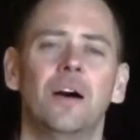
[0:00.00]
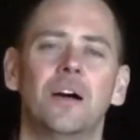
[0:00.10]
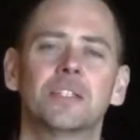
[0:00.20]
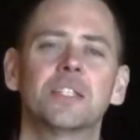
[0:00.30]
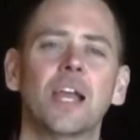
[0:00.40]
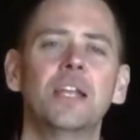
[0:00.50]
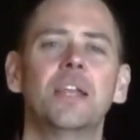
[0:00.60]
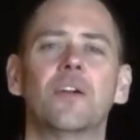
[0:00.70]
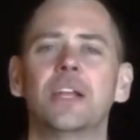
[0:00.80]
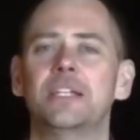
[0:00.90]
A
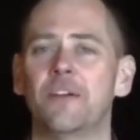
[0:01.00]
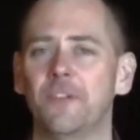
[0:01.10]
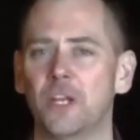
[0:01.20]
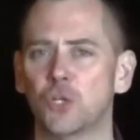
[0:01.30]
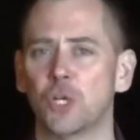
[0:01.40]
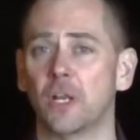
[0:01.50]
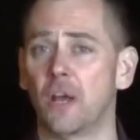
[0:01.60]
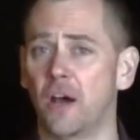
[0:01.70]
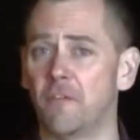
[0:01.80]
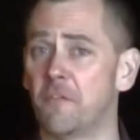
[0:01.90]
secondary definition
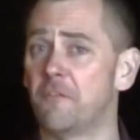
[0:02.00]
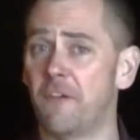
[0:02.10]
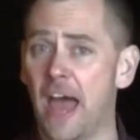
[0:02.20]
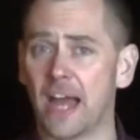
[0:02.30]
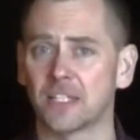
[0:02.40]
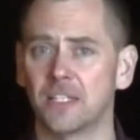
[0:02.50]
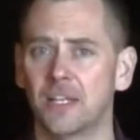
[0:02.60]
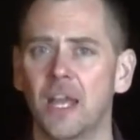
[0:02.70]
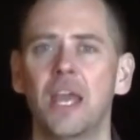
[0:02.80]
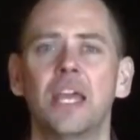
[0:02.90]
of fact
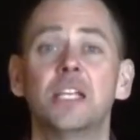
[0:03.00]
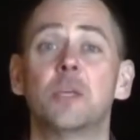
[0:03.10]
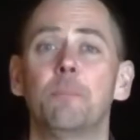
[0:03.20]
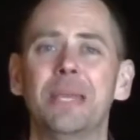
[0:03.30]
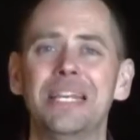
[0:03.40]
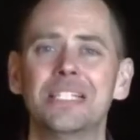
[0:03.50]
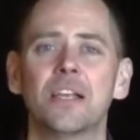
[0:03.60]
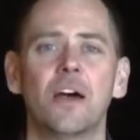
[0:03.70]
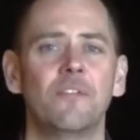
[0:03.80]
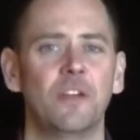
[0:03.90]
is a piece
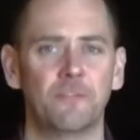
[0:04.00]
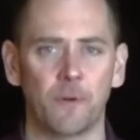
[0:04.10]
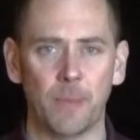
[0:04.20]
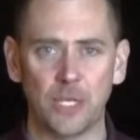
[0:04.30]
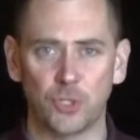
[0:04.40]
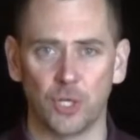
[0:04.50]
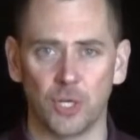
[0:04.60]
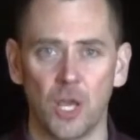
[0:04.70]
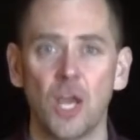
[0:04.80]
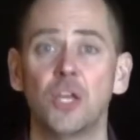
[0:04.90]
of
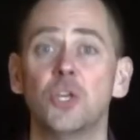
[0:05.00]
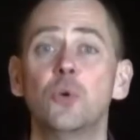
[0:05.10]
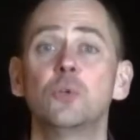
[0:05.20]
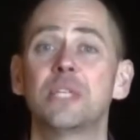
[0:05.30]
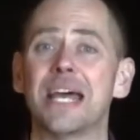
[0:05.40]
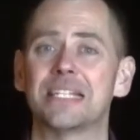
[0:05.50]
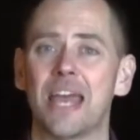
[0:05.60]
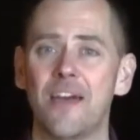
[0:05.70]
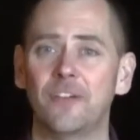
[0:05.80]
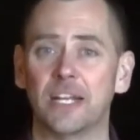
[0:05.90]
information used as
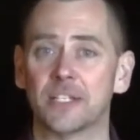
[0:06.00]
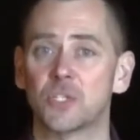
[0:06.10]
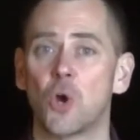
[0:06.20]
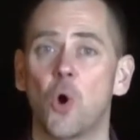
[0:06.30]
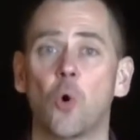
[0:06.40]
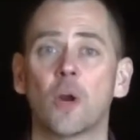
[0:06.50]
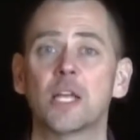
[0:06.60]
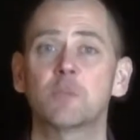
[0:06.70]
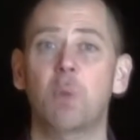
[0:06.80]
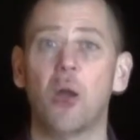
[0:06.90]
evidence or
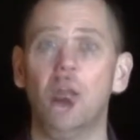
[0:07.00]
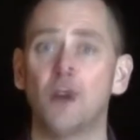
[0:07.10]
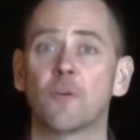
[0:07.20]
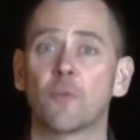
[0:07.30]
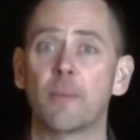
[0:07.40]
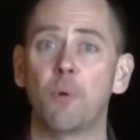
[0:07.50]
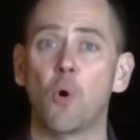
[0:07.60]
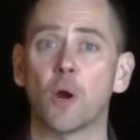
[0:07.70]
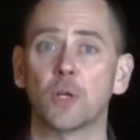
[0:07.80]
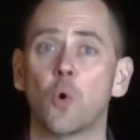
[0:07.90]
as part of a
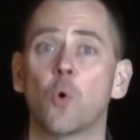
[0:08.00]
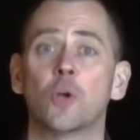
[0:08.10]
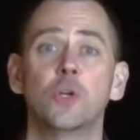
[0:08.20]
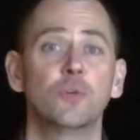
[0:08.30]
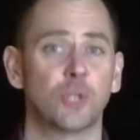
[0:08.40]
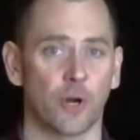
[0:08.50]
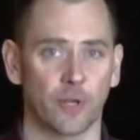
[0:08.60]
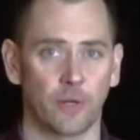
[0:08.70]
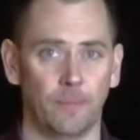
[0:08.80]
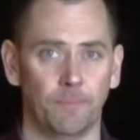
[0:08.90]
report or news
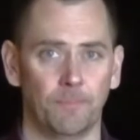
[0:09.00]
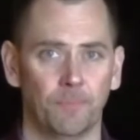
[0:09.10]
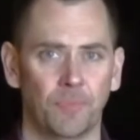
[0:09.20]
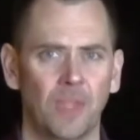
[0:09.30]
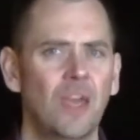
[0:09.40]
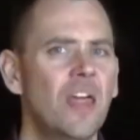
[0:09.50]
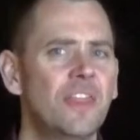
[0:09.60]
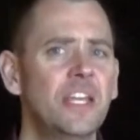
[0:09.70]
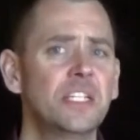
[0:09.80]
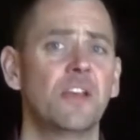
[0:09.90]
article.
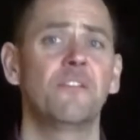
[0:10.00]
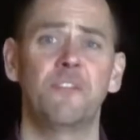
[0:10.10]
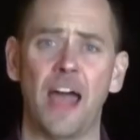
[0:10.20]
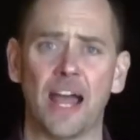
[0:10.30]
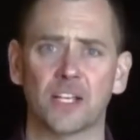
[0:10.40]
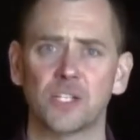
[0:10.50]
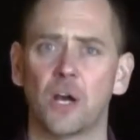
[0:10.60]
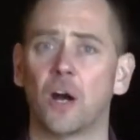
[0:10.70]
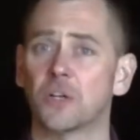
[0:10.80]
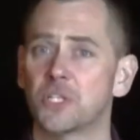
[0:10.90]
These facts
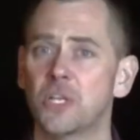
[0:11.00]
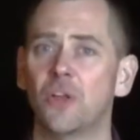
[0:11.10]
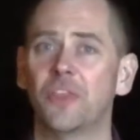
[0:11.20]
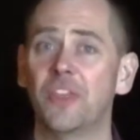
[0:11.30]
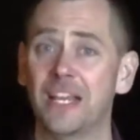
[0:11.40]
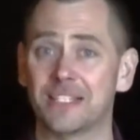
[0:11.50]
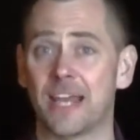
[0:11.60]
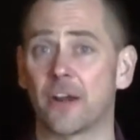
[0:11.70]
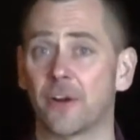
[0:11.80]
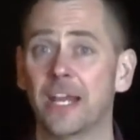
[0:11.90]
are still things
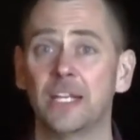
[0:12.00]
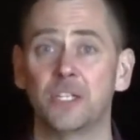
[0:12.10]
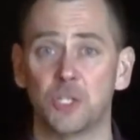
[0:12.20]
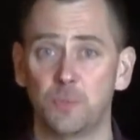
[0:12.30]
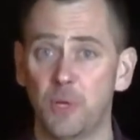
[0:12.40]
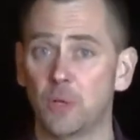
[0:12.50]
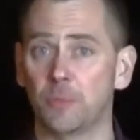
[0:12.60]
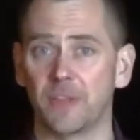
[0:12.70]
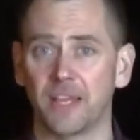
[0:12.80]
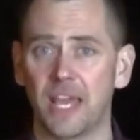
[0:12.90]
that are
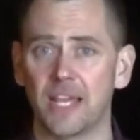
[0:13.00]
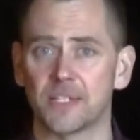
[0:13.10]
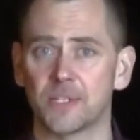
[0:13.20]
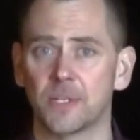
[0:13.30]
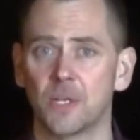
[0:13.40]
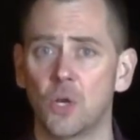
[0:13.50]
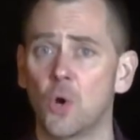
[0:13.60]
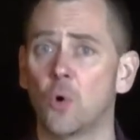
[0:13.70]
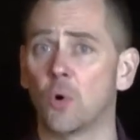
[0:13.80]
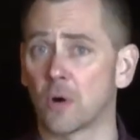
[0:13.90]
indisputably the case,
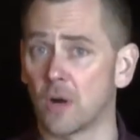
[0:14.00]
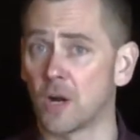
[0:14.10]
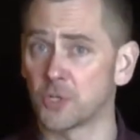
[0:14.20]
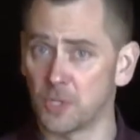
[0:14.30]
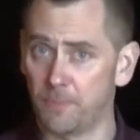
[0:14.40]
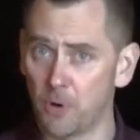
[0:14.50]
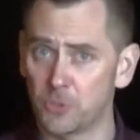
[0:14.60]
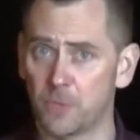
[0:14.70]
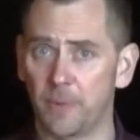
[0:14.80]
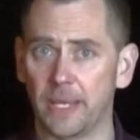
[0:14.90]
or are
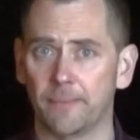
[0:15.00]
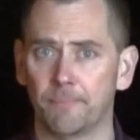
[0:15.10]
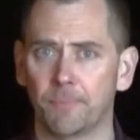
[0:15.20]
supposed to be.